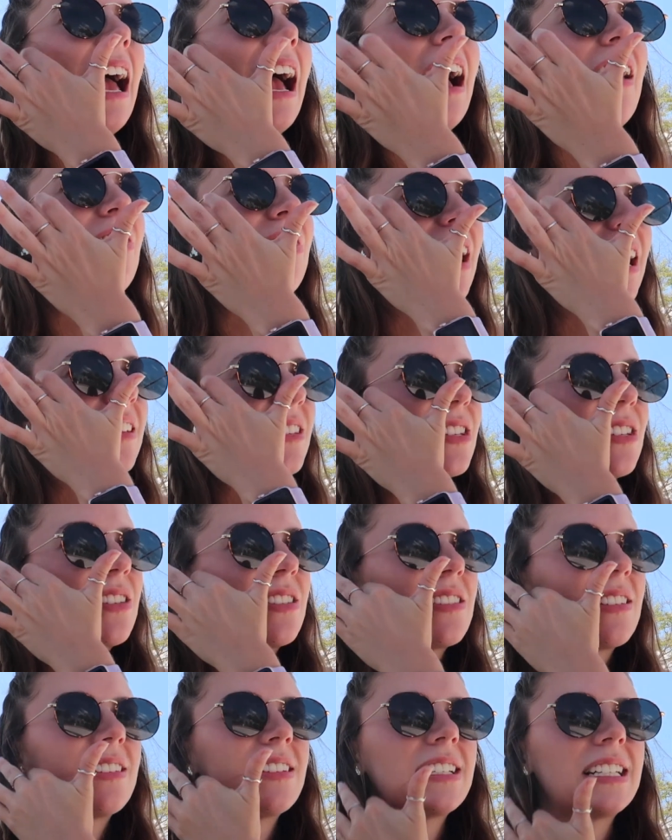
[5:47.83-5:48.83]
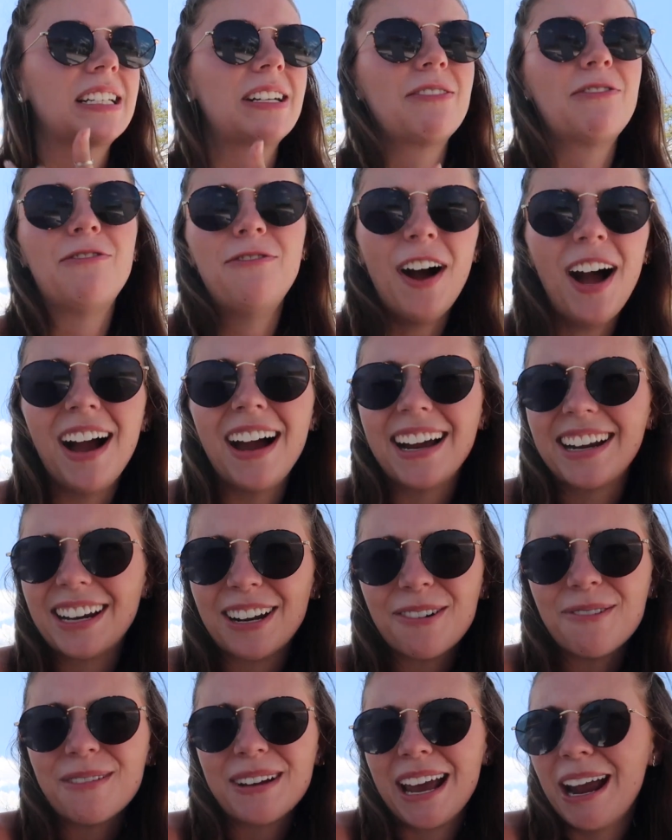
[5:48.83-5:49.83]
And that's fine. I
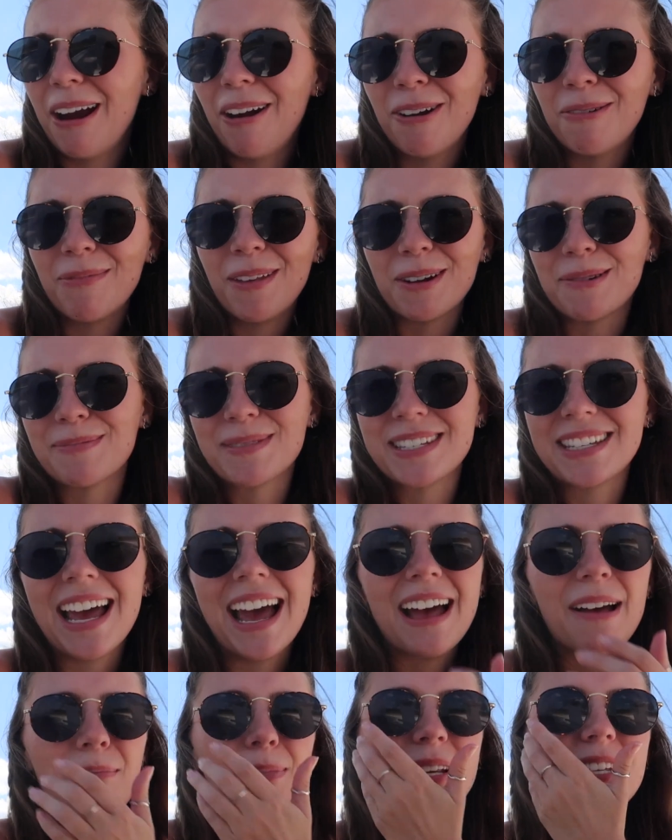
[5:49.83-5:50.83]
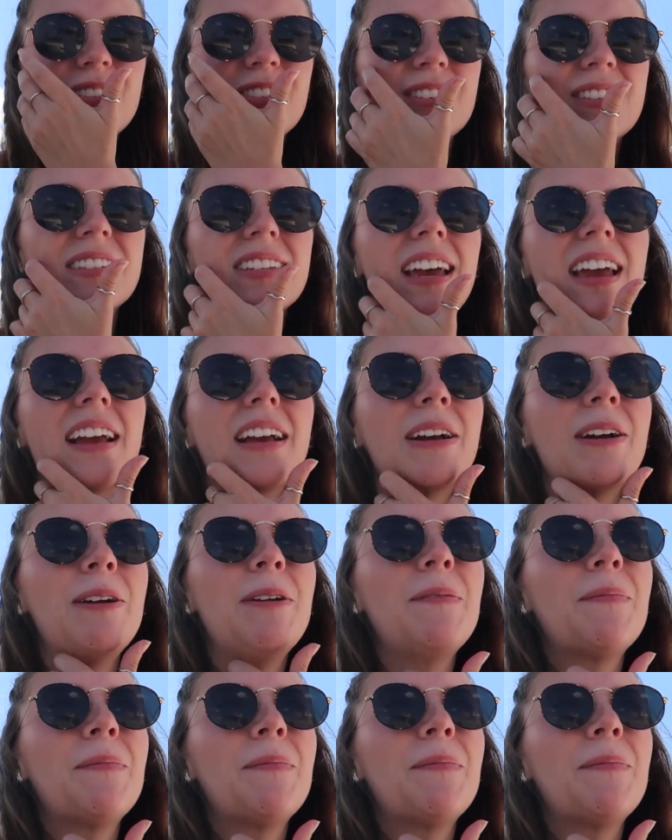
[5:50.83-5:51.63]
don't care. I'm not upset. But it's just like,